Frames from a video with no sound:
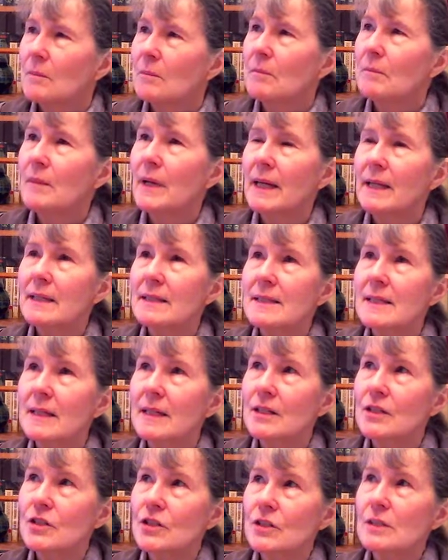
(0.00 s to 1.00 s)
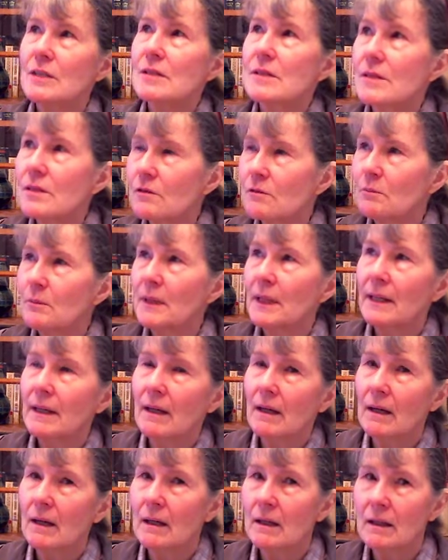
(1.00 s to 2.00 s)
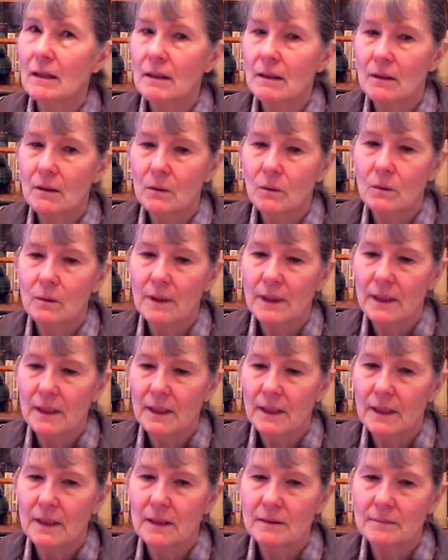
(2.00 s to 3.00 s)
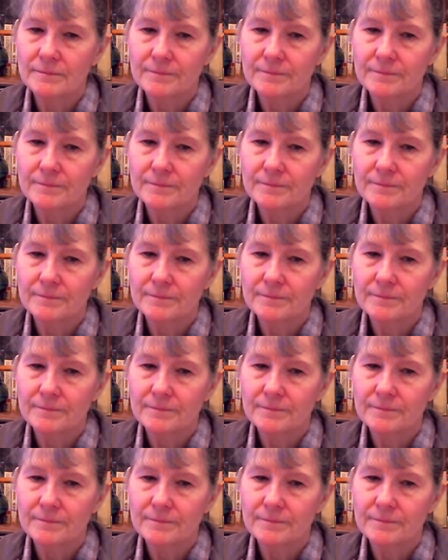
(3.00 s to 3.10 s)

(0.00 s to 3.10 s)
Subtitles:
Meditations of my heart all week